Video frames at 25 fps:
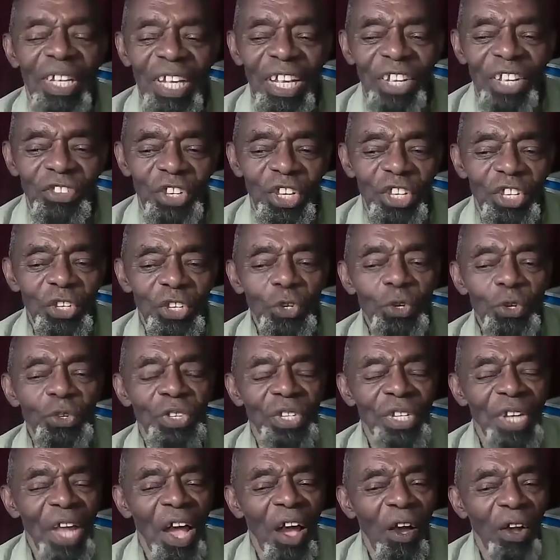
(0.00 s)
into
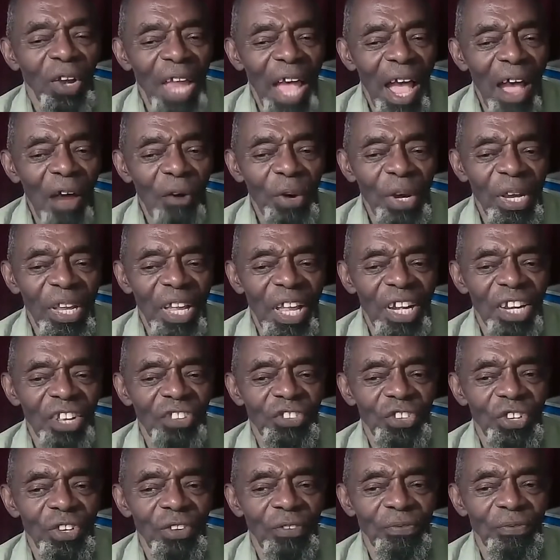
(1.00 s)
using all our
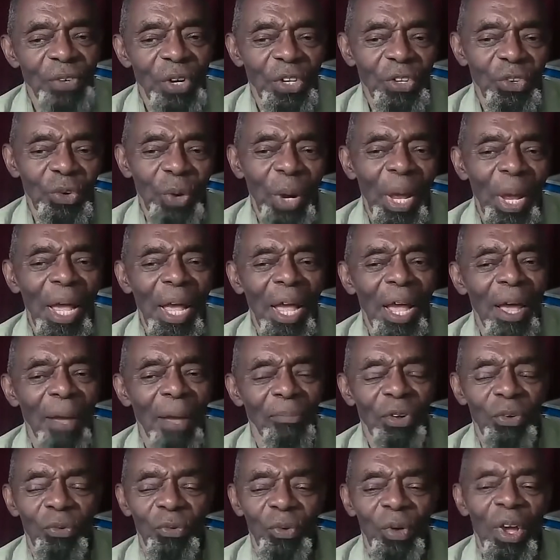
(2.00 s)
energy for
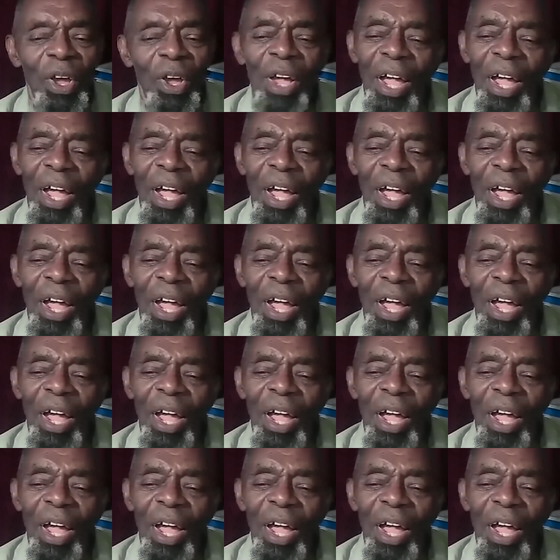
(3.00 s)
crime. And